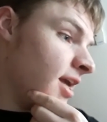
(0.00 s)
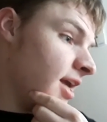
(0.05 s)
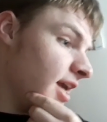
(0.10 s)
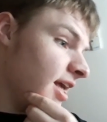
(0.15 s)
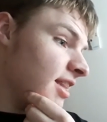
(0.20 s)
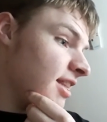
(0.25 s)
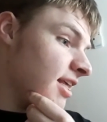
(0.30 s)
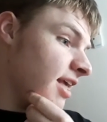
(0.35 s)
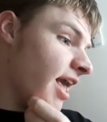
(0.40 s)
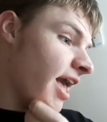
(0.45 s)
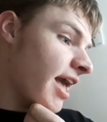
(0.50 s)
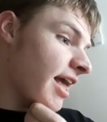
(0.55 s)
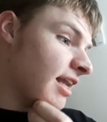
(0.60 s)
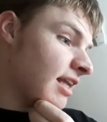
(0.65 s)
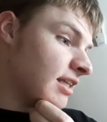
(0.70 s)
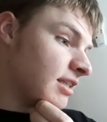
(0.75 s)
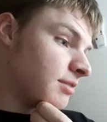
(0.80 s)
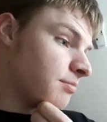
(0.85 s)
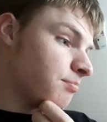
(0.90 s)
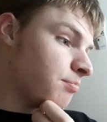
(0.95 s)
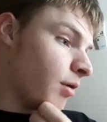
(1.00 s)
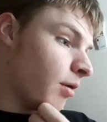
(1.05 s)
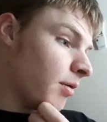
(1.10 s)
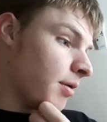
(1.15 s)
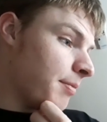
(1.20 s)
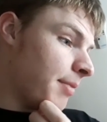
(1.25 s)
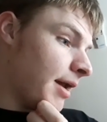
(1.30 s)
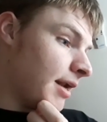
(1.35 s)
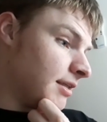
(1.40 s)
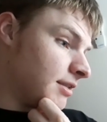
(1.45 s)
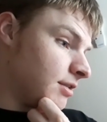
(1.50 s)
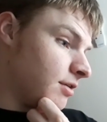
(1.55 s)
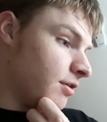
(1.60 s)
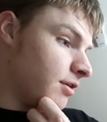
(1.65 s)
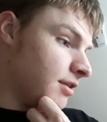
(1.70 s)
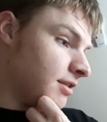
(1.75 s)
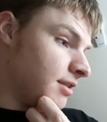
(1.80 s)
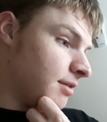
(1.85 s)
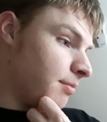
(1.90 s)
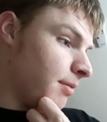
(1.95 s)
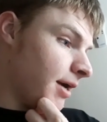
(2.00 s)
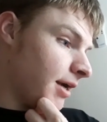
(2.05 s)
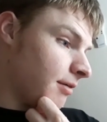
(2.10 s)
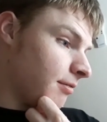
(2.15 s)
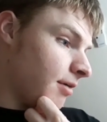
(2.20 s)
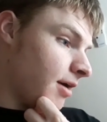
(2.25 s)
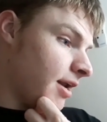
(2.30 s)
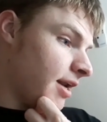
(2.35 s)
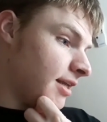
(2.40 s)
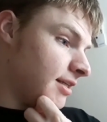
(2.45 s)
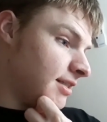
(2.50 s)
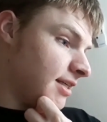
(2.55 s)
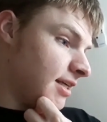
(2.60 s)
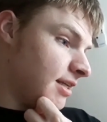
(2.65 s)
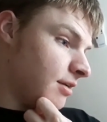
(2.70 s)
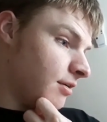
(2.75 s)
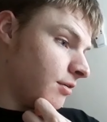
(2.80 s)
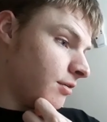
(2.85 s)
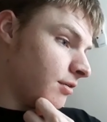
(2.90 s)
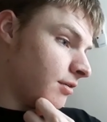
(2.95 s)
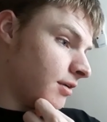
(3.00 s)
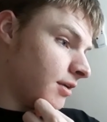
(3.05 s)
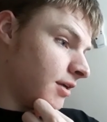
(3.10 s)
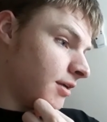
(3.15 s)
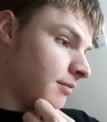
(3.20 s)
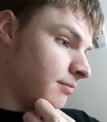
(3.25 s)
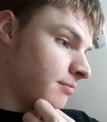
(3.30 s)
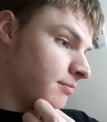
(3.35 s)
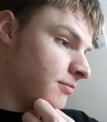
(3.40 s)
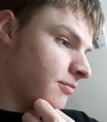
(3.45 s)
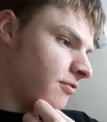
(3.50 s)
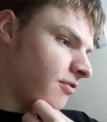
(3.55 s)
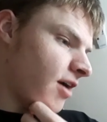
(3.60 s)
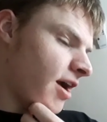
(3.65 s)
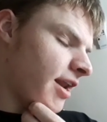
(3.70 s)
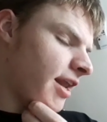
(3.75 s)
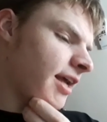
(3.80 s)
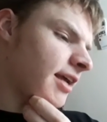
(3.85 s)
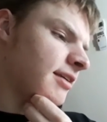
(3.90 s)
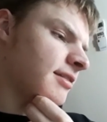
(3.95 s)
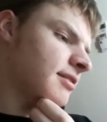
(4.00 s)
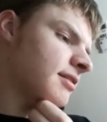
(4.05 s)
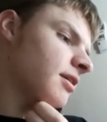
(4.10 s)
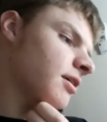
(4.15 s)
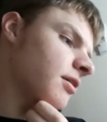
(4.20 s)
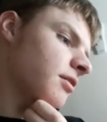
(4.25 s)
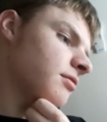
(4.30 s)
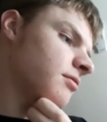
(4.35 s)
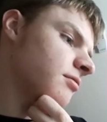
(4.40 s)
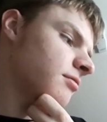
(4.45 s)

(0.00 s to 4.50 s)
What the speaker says: in the end, it's probably about as good as the bike ride I did on Friday. So,